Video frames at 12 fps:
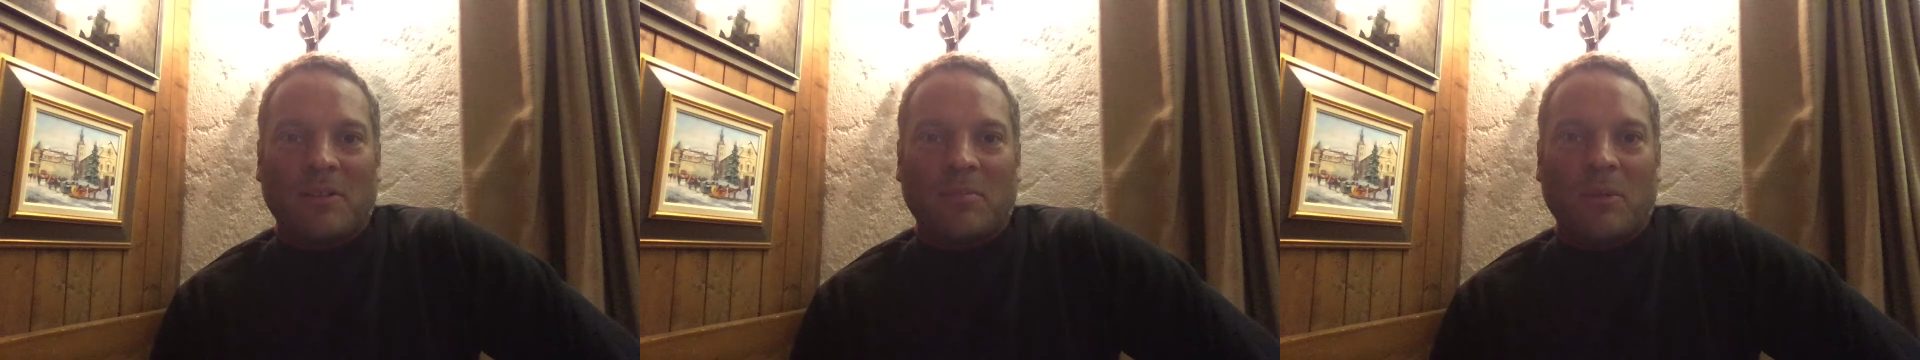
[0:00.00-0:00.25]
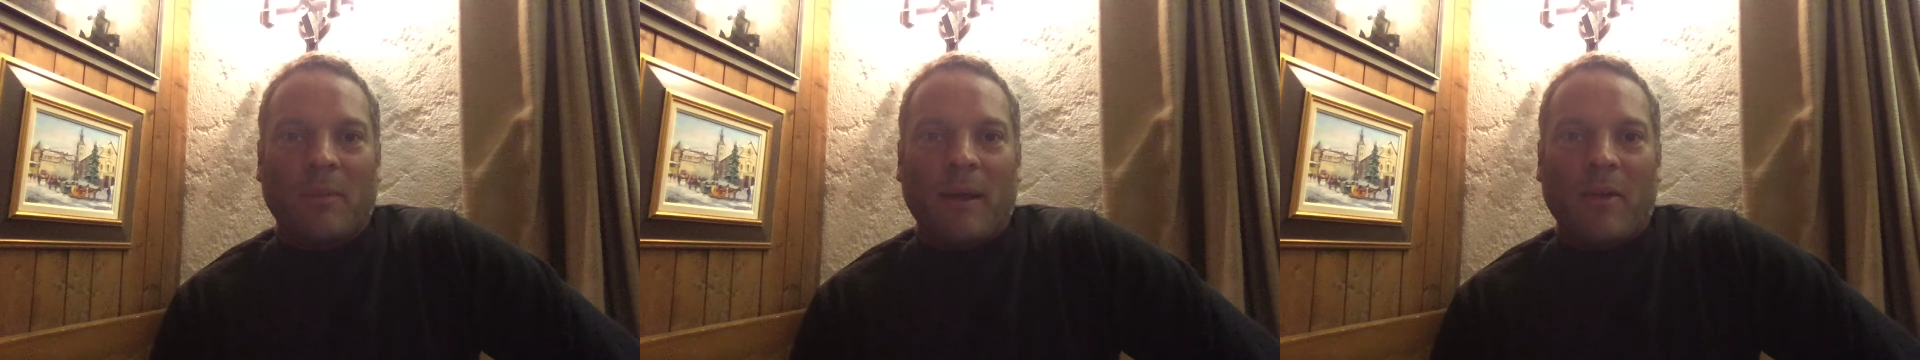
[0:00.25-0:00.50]
the
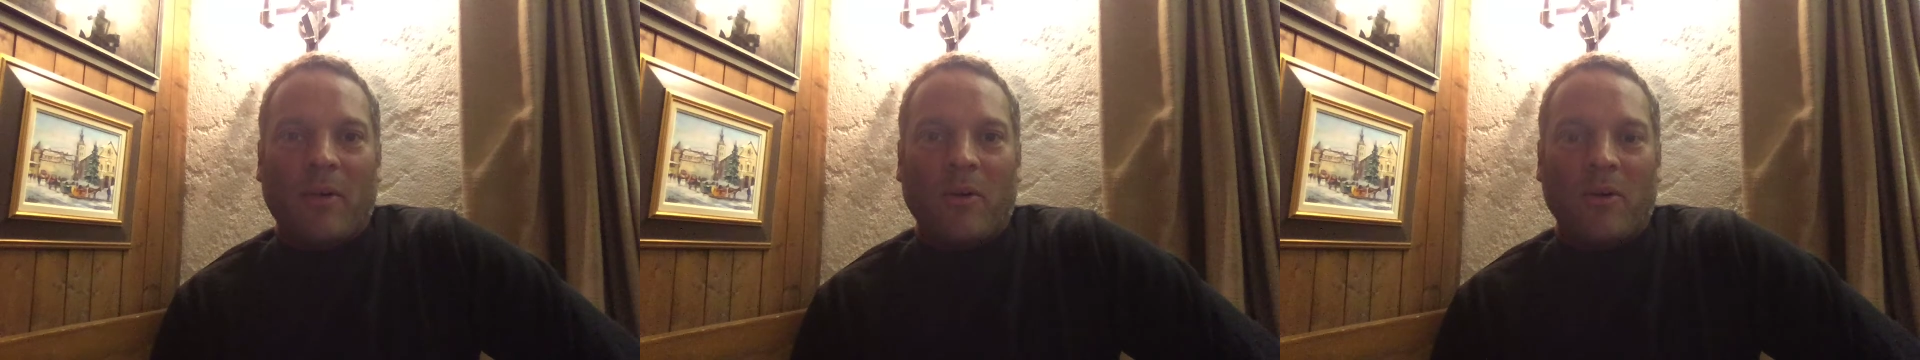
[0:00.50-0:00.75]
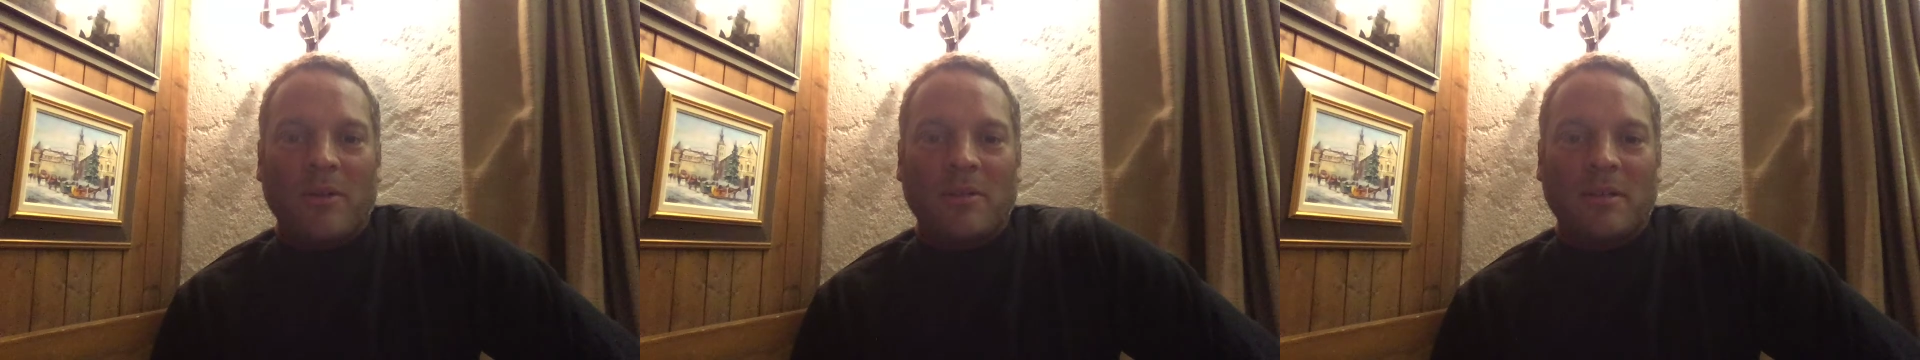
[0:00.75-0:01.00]
bull by the
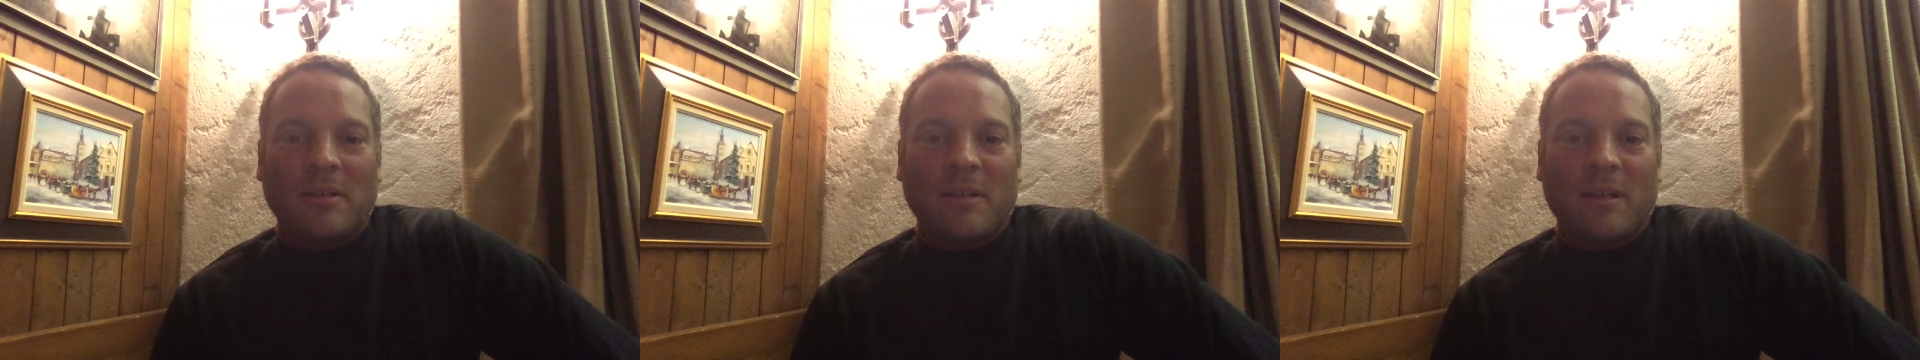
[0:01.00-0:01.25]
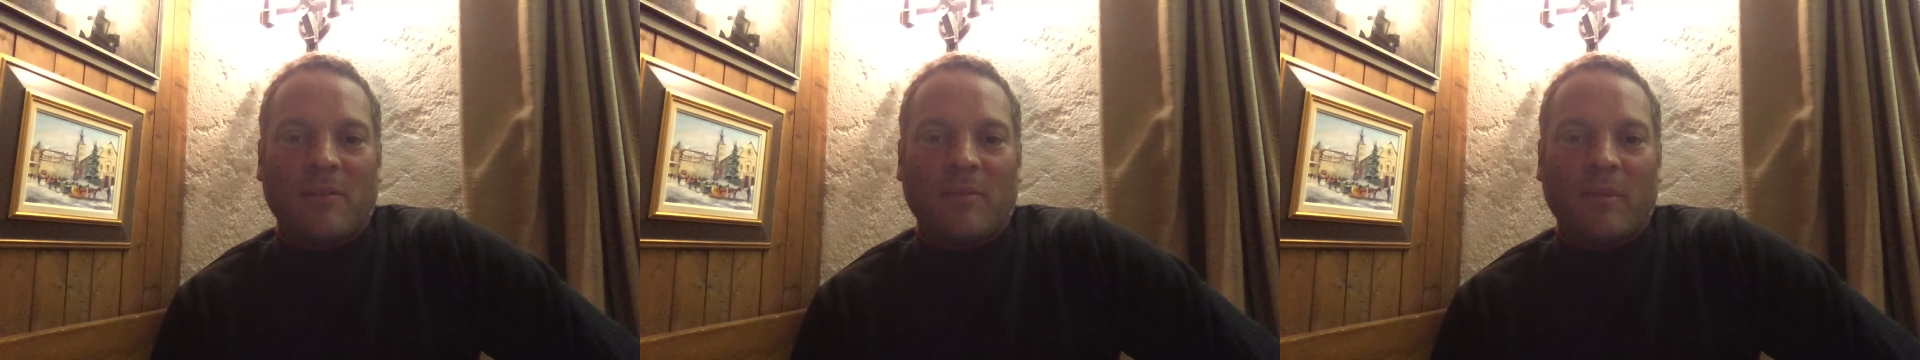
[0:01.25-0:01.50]
horns and did
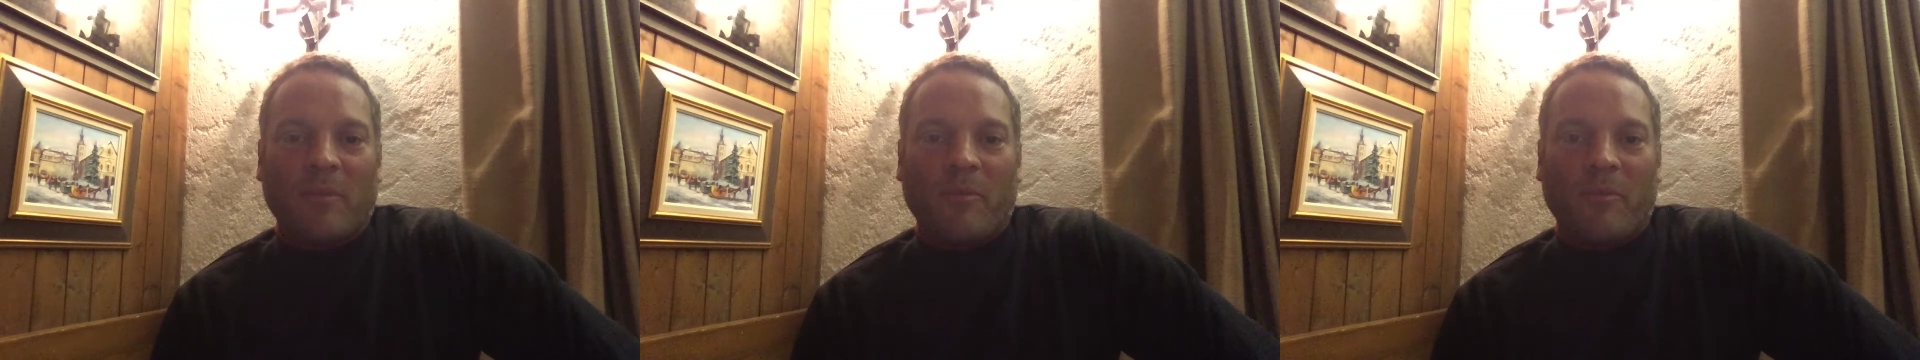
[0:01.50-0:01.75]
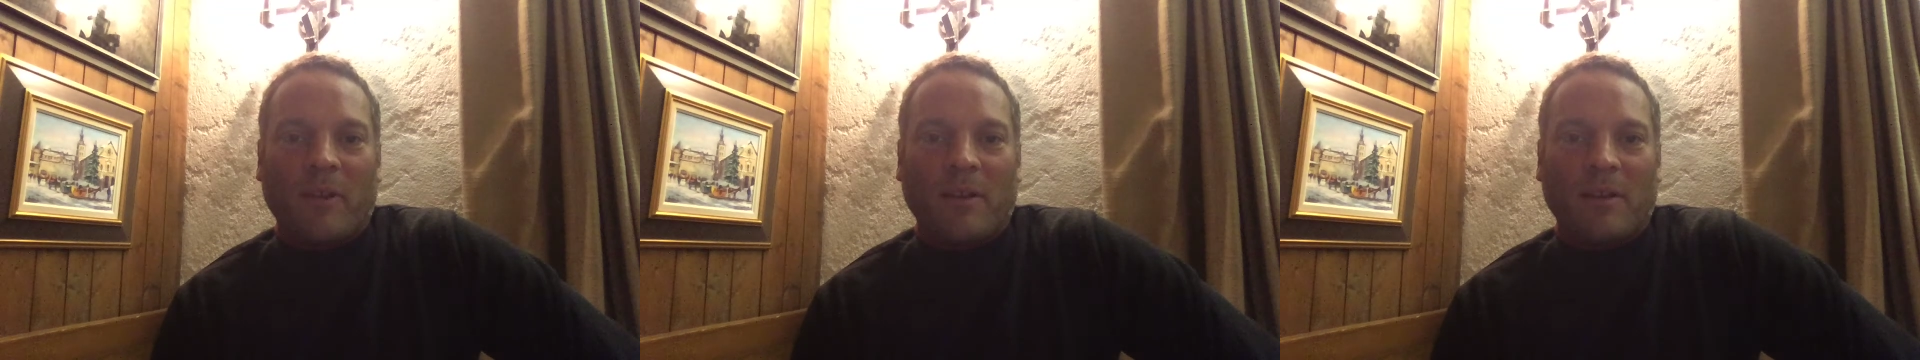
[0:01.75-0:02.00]
it from
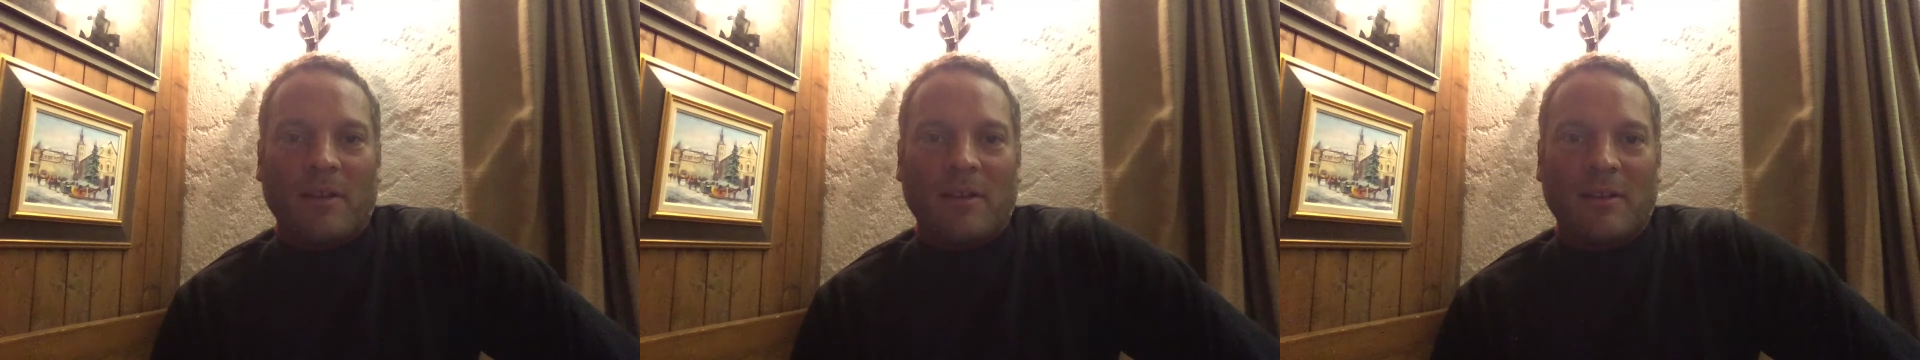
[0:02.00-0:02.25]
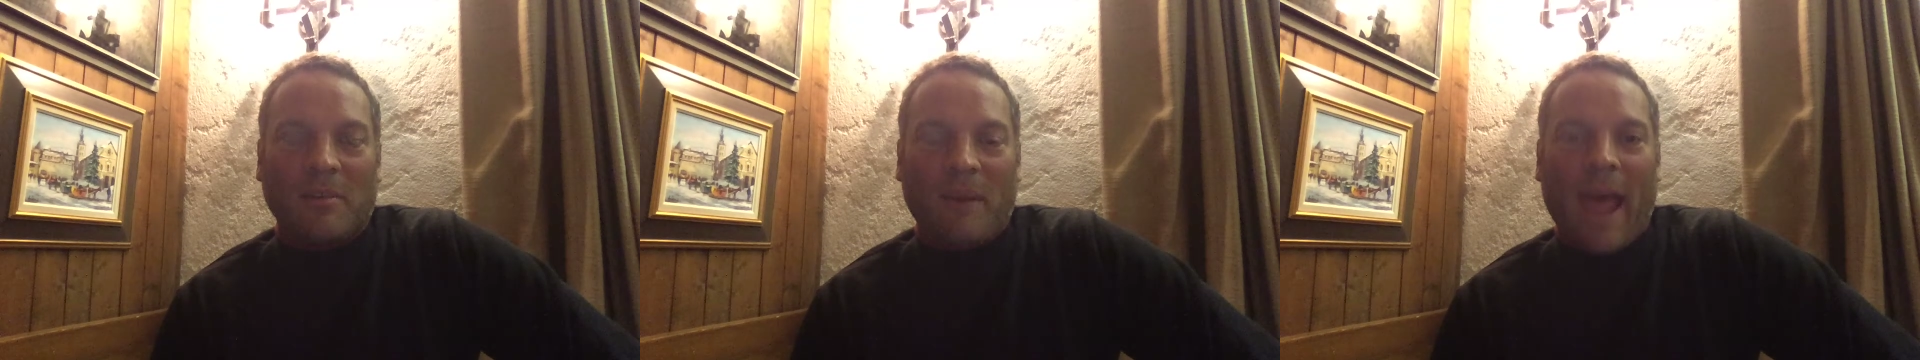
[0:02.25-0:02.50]
front
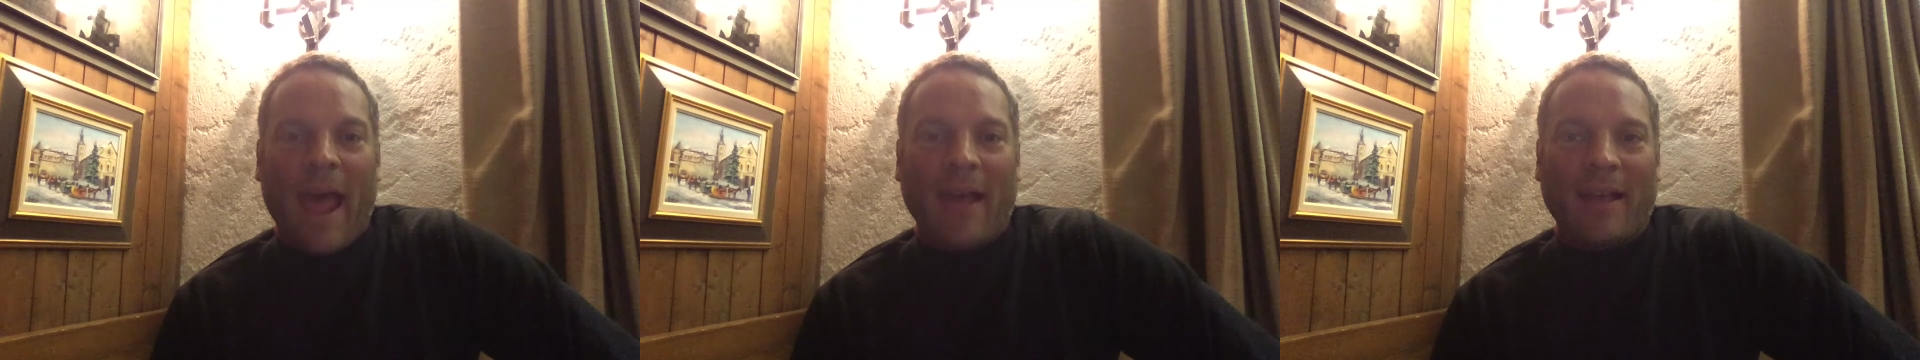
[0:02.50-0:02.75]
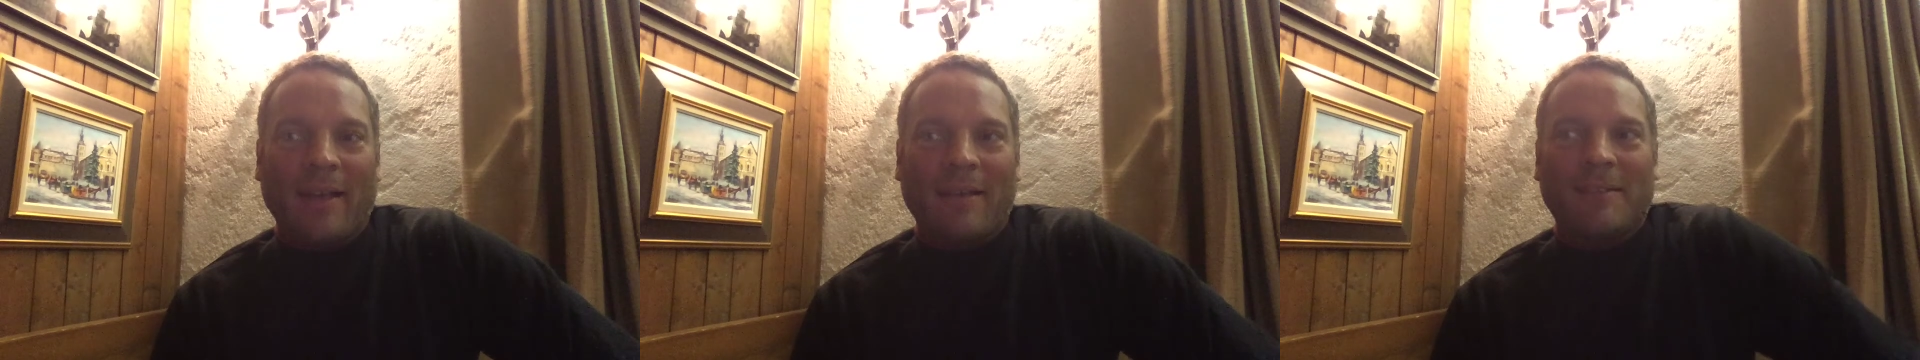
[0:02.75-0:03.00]
to back